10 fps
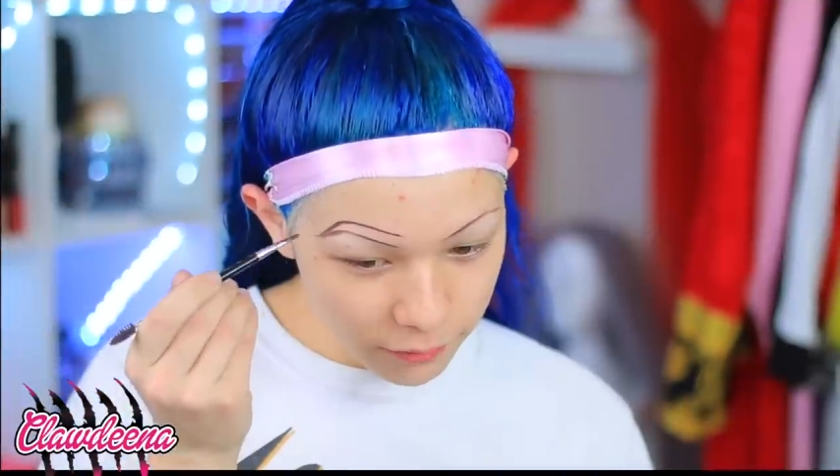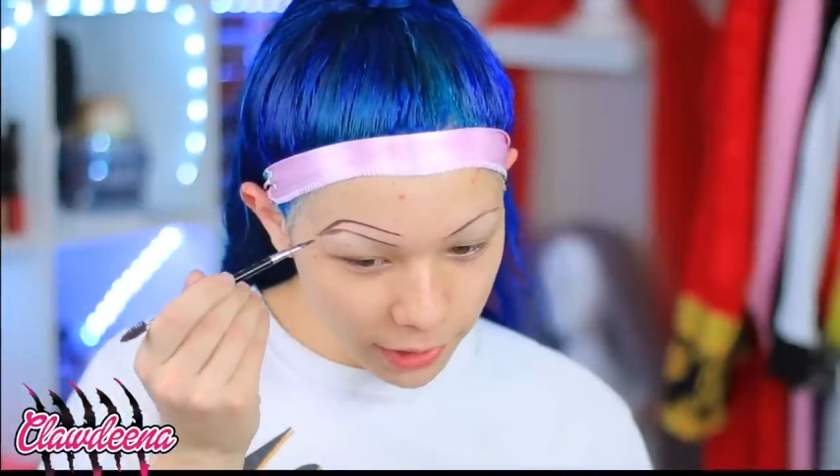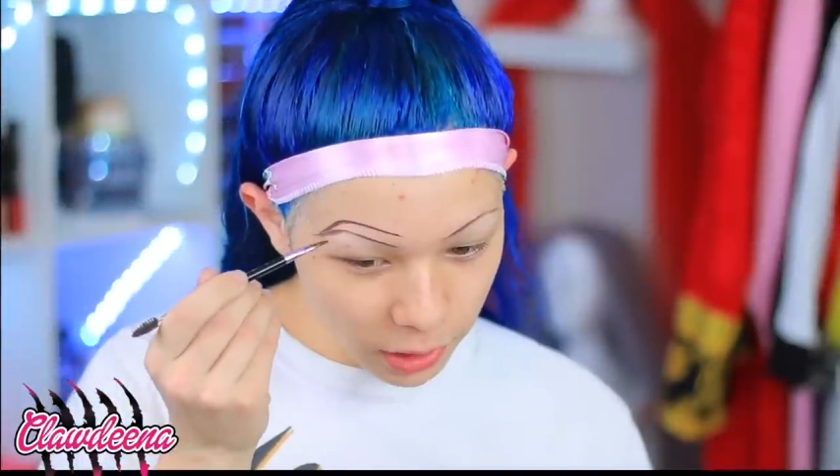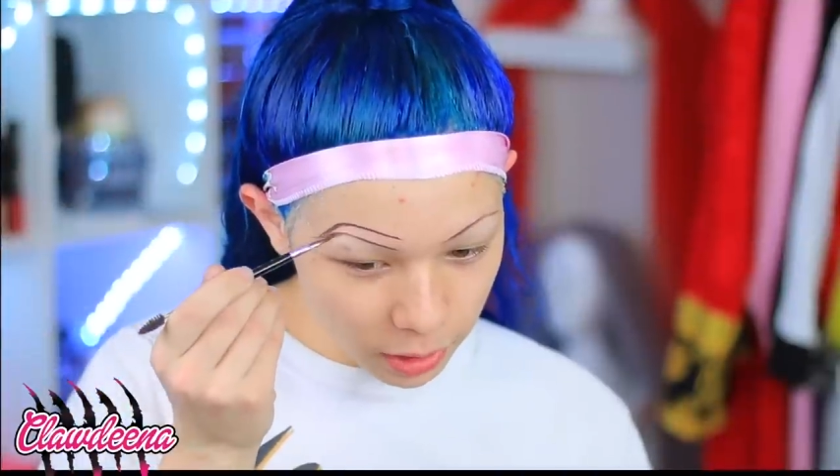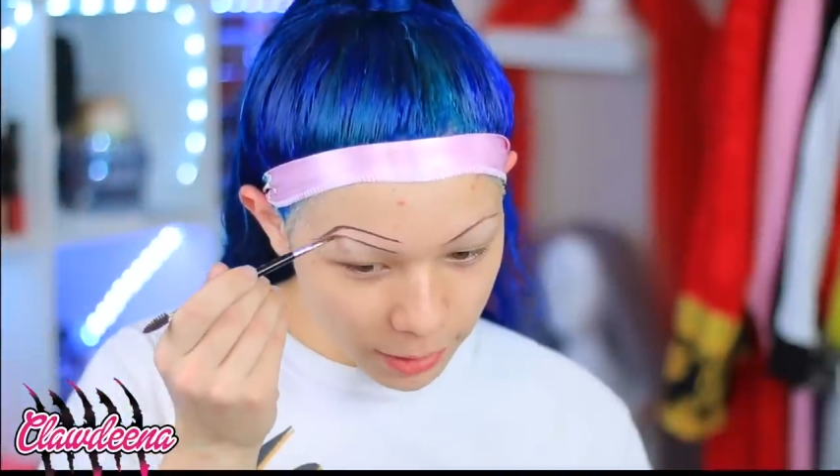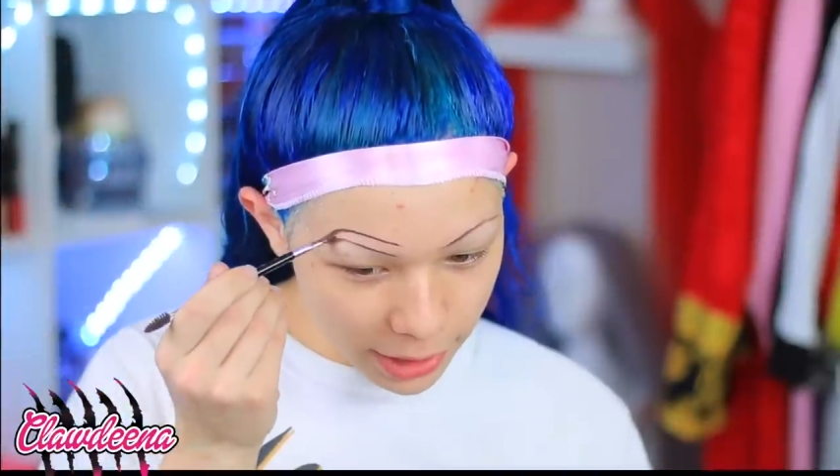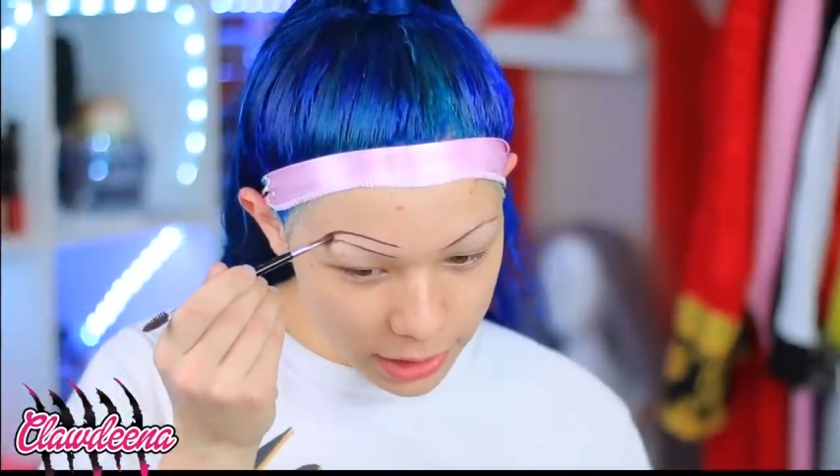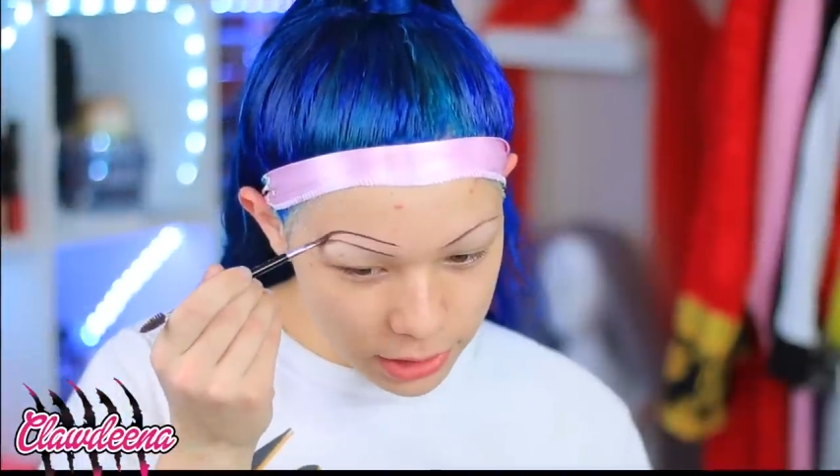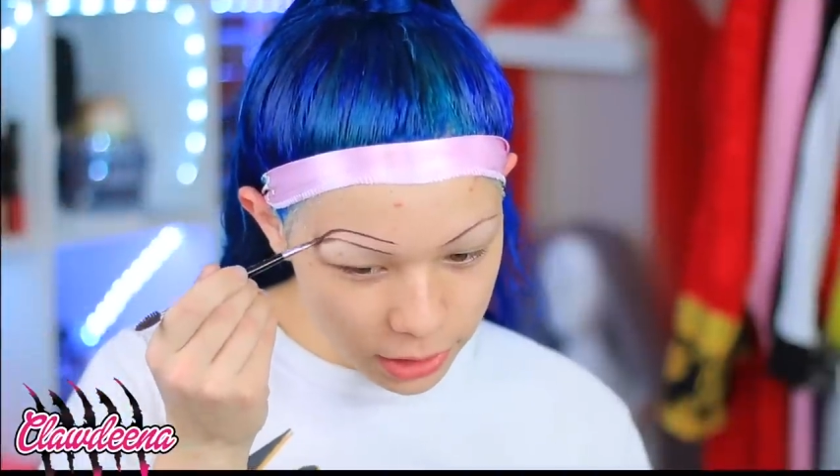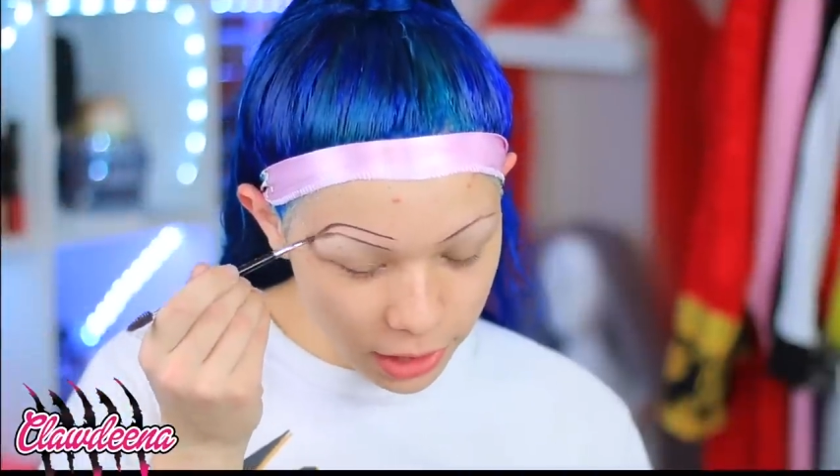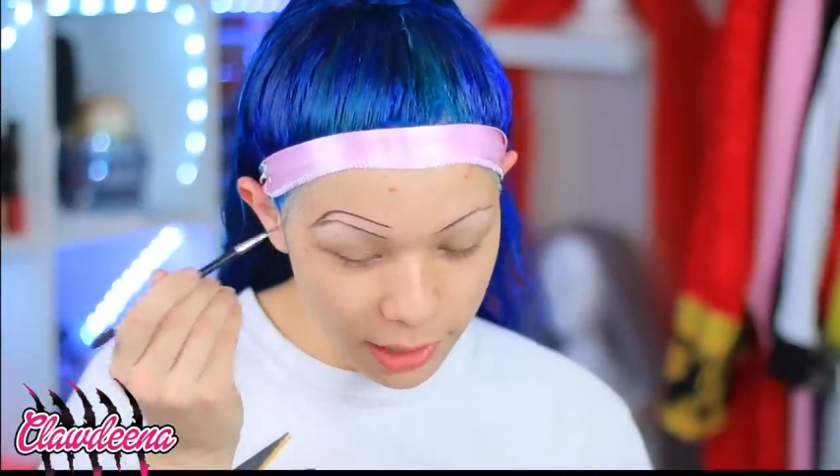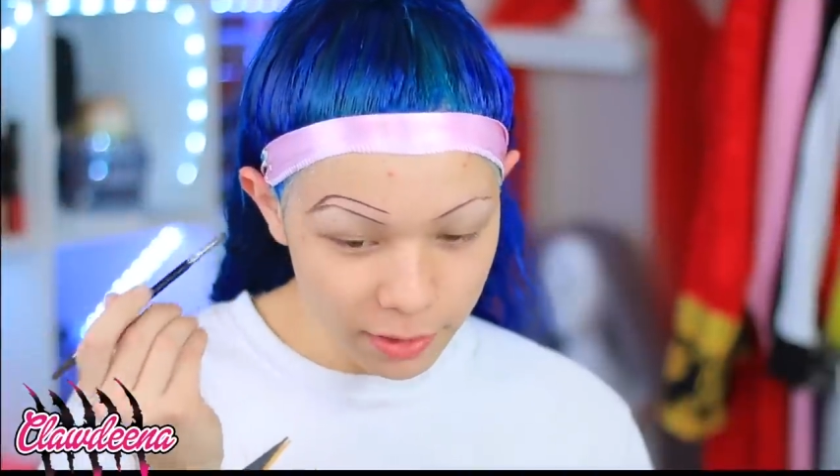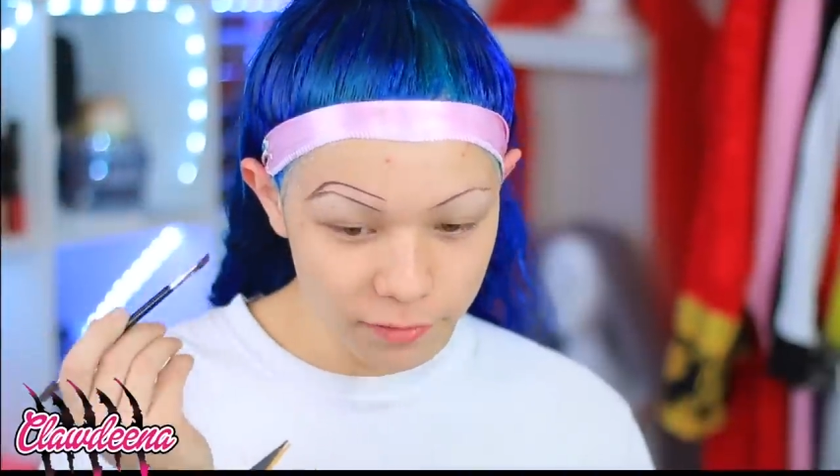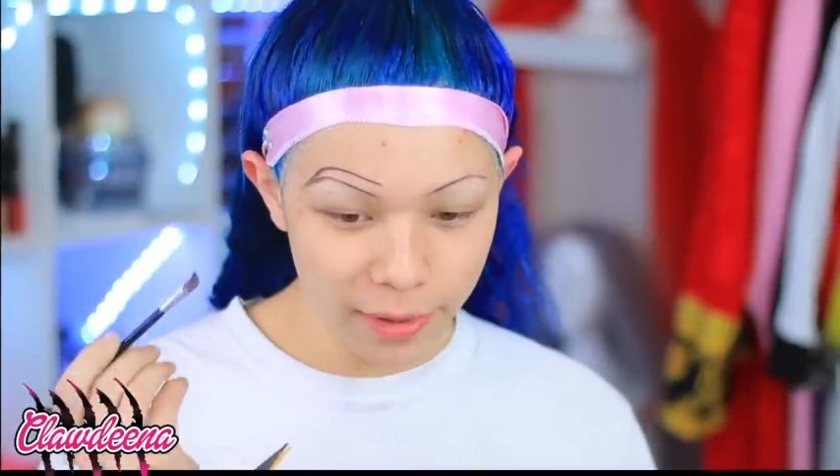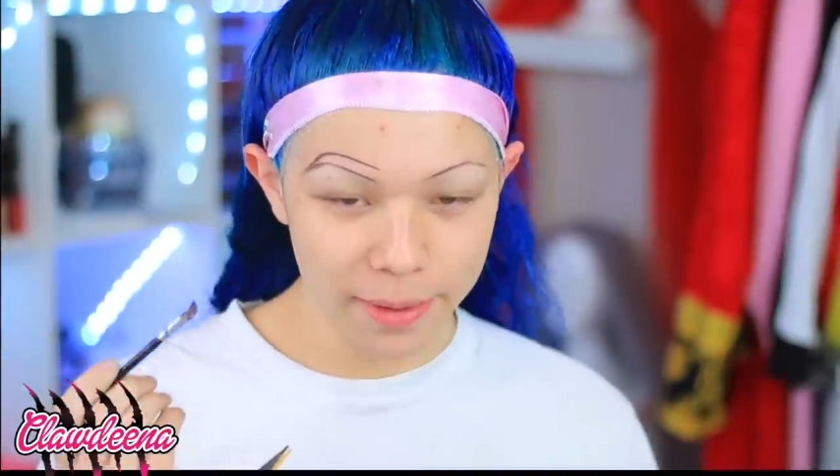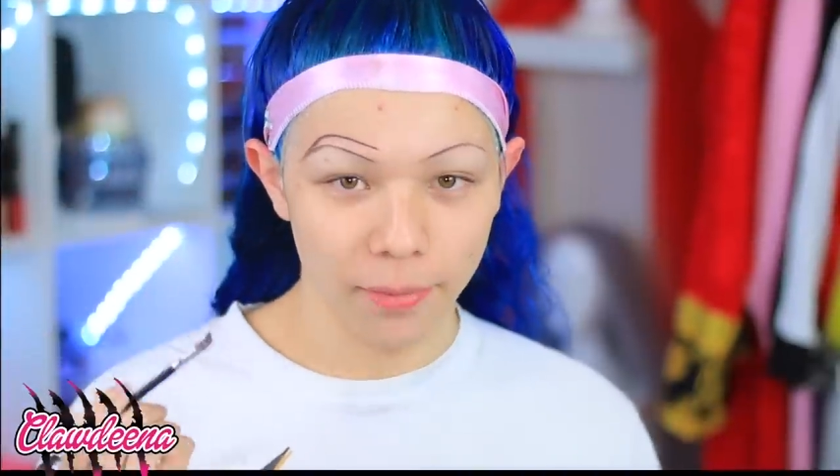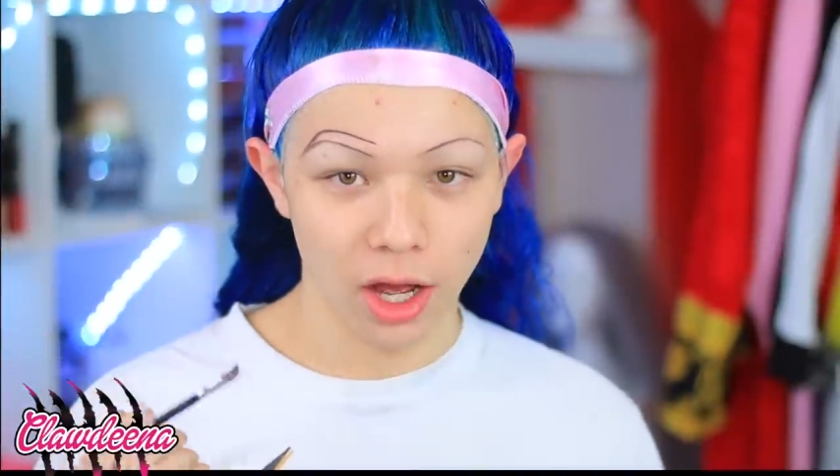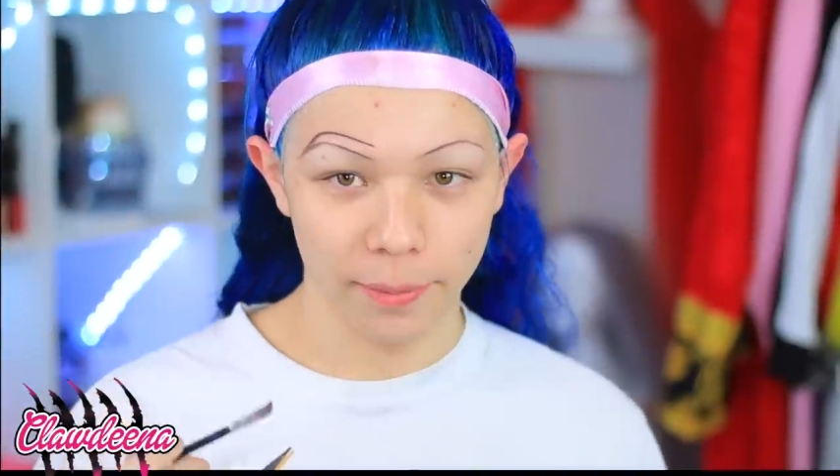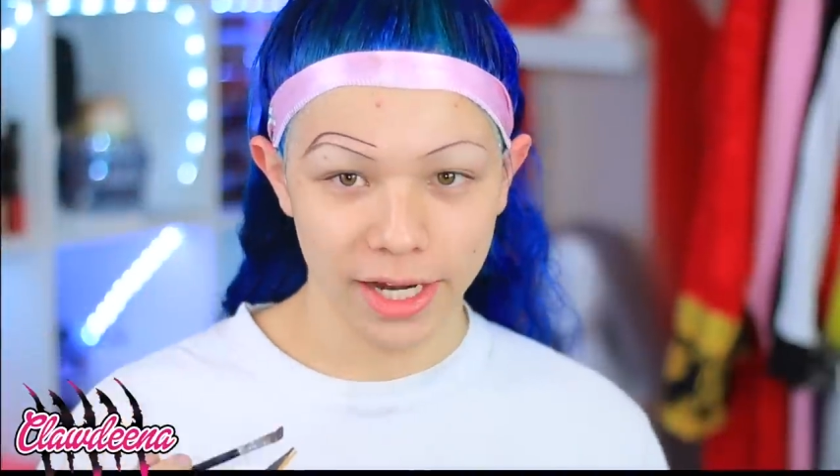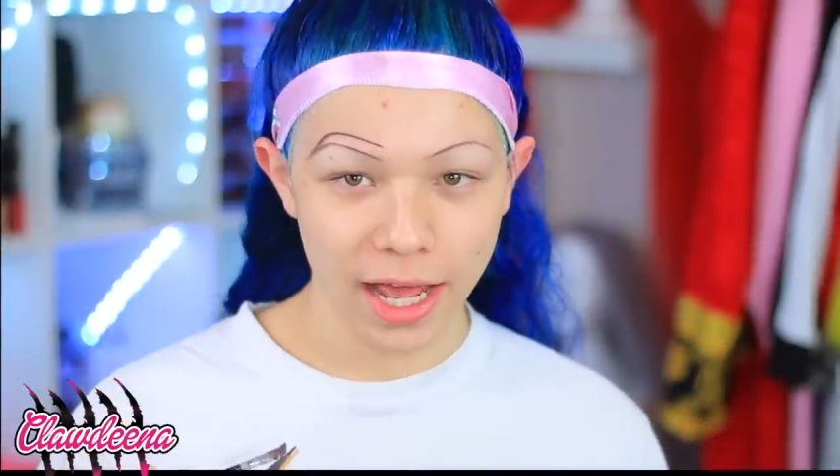a video on my Instagram of my
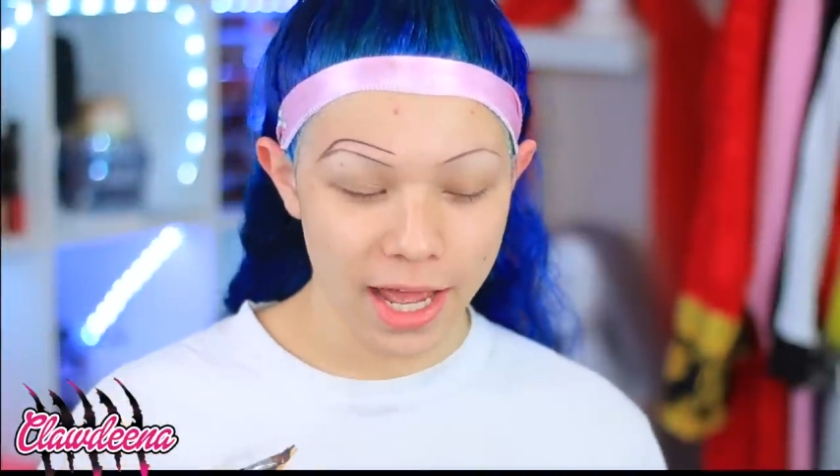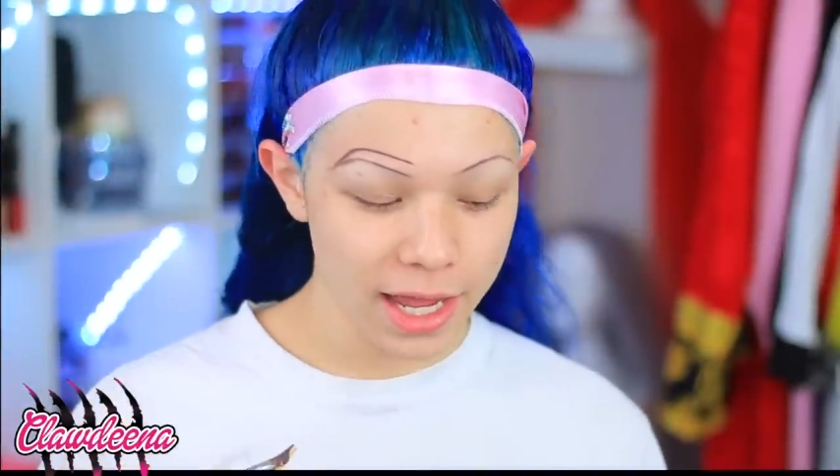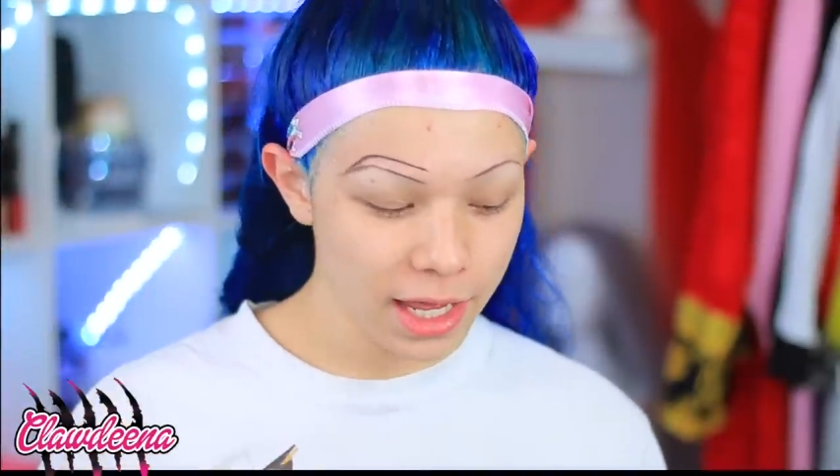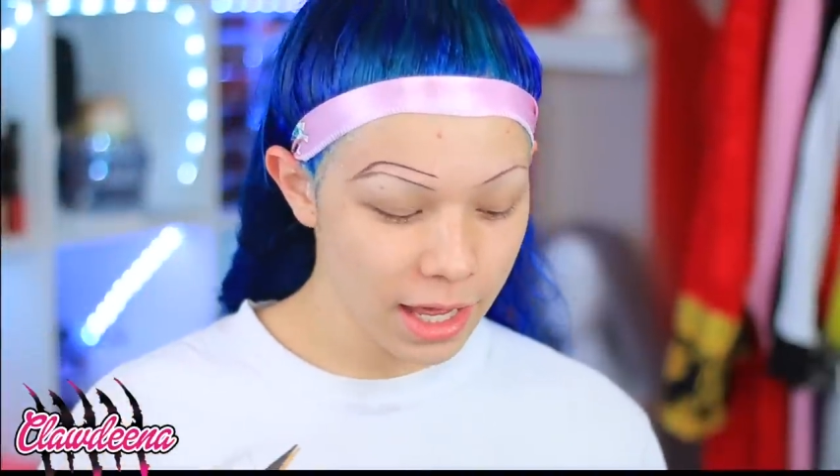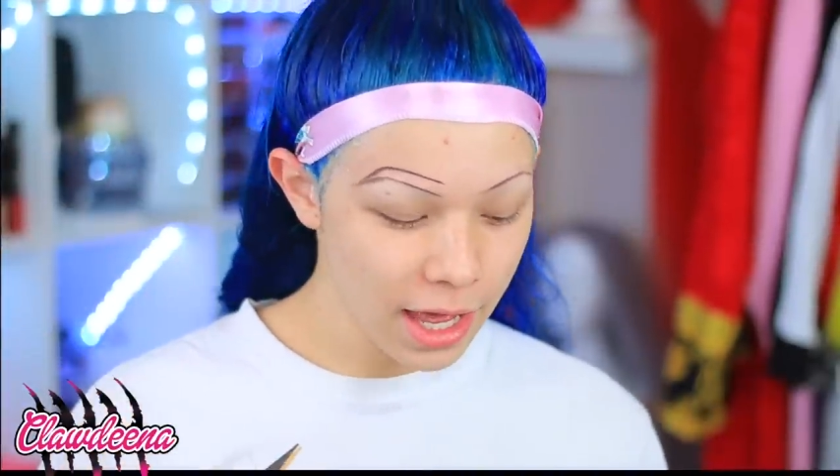mom and I,